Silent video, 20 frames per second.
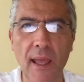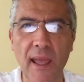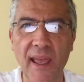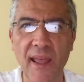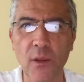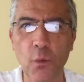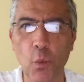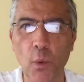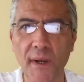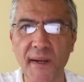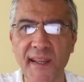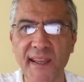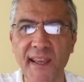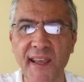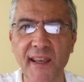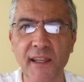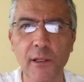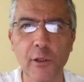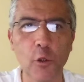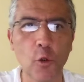And when he
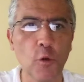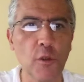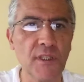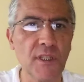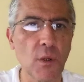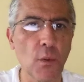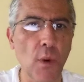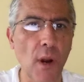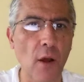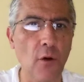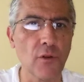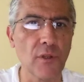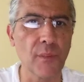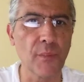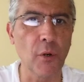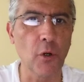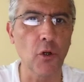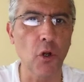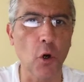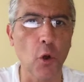had looked around
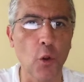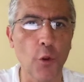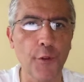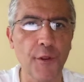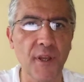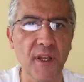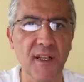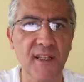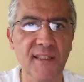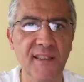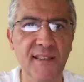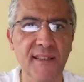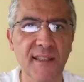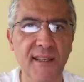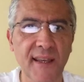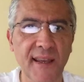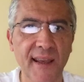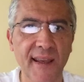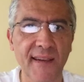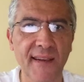upon all things,
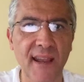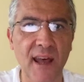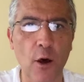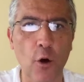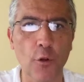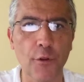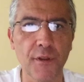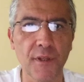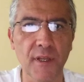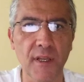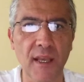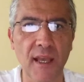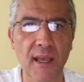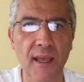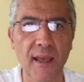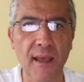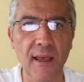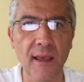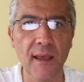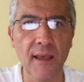and now the
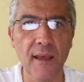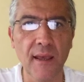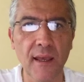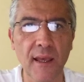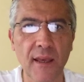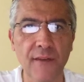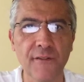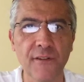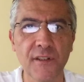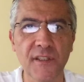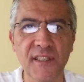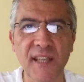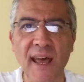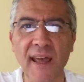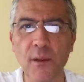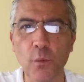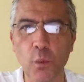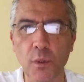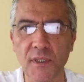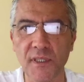
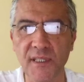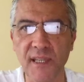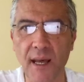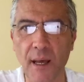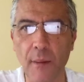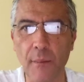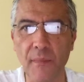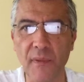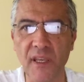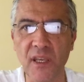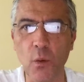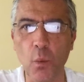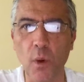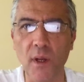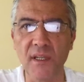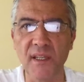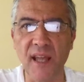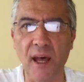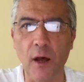eventide was come, he went